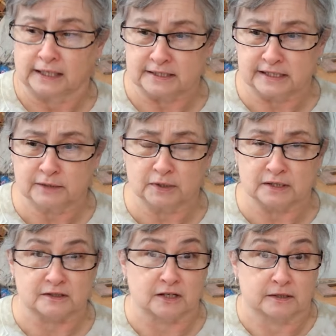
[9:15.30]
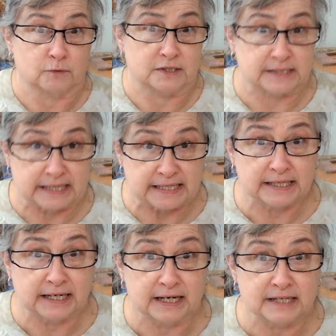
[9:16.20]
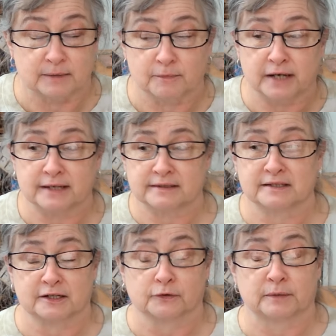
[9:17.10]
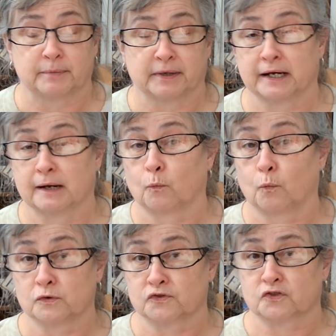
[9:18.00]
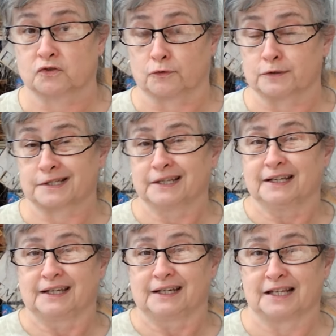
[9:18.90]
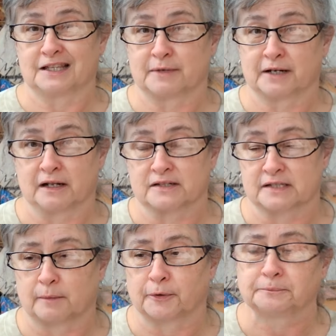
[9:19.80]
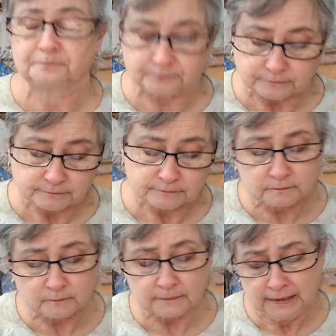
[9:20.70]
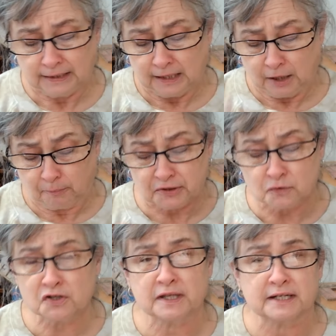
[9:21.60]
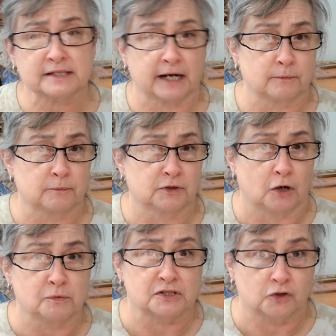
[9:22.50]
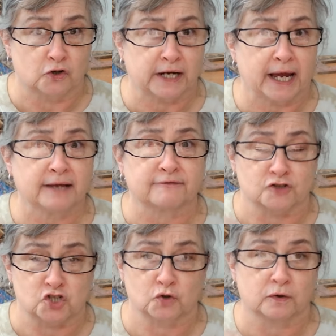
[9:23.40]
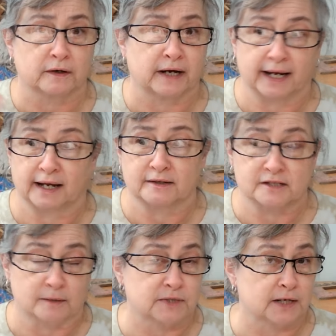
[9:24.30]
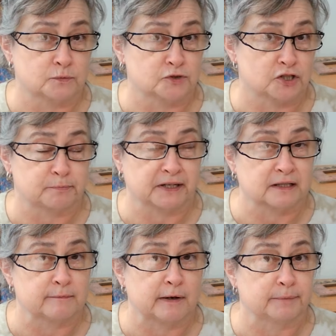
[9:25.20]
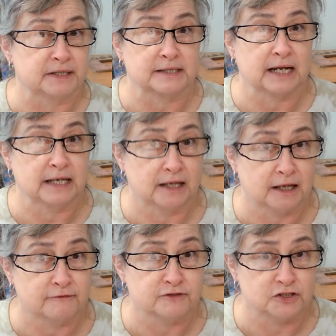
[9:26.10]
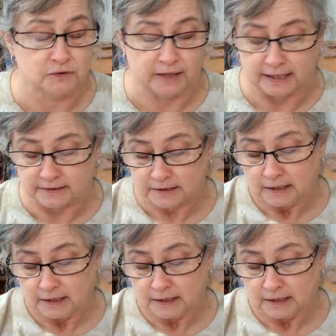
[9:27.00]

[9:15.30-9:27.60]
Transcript: See what, what season it is. I'm not necessarily picking up wool skirts in the middle of summer. But those are the things that I will always look at for sure. And sometimes we'll just pick them up because I love to do that.